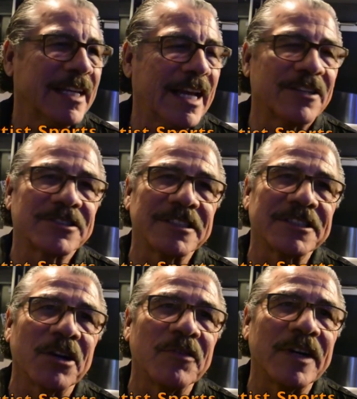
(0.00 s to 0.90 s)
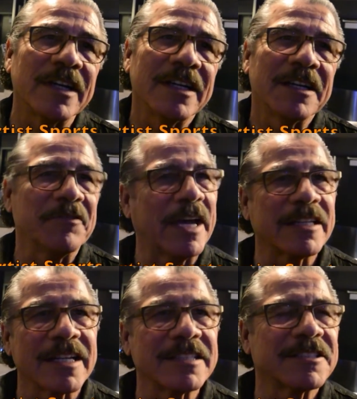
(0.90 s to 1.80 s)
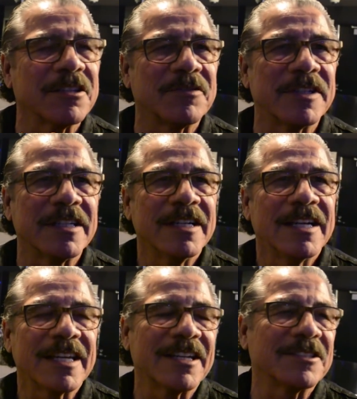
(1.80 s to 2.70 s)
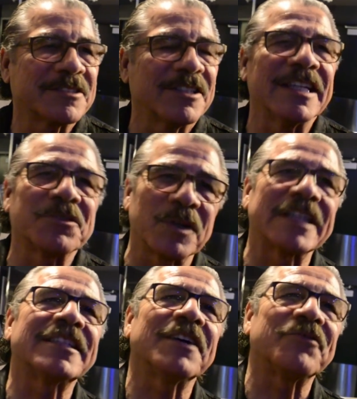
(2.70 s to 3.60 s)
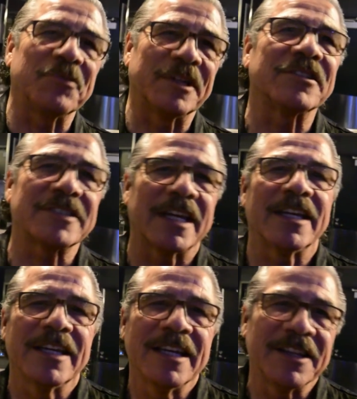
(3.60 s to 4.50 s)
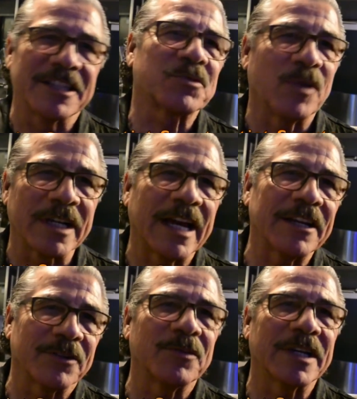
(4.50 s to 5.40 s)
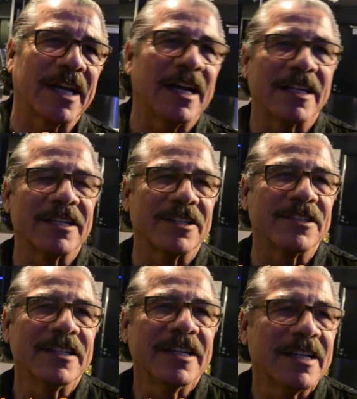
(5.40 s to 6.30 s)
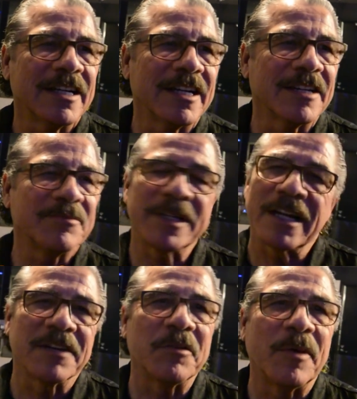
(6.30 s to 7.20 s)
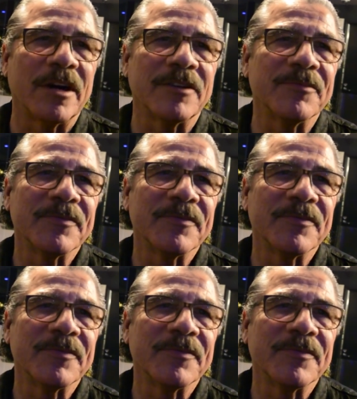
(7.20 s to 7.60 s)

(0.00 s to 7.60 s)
Anderson Silva, Wanderlei Silva, you know, so it's really tough for me to say this one guy or one guy, you know, but I love them all.